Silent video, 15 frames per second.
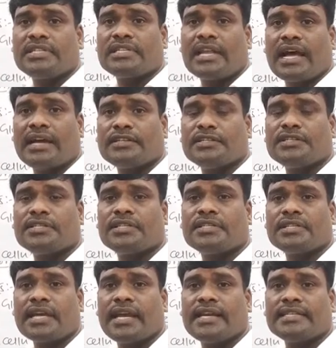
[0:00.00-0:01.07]
this large
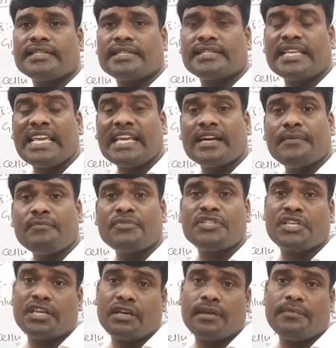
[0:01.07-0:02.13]
intestine is a cecum.
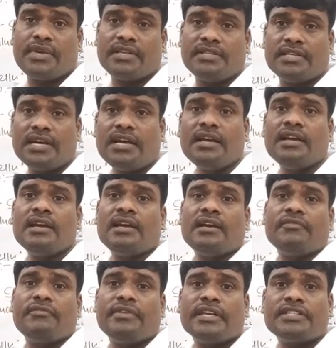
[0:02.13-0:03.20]
Cecum is a
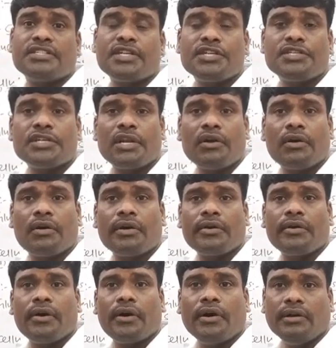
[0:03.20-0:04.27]
vestigial
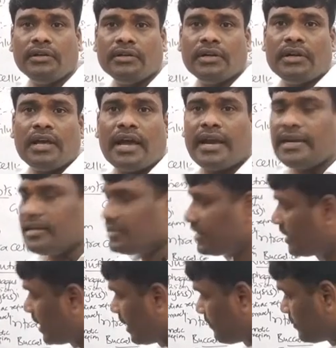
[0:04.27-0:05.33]
organ, and
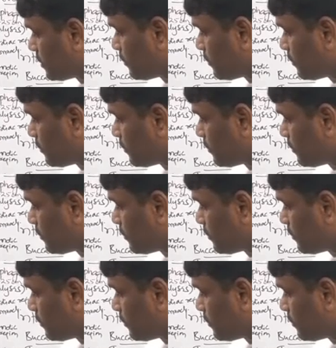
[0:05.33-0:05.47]
they have a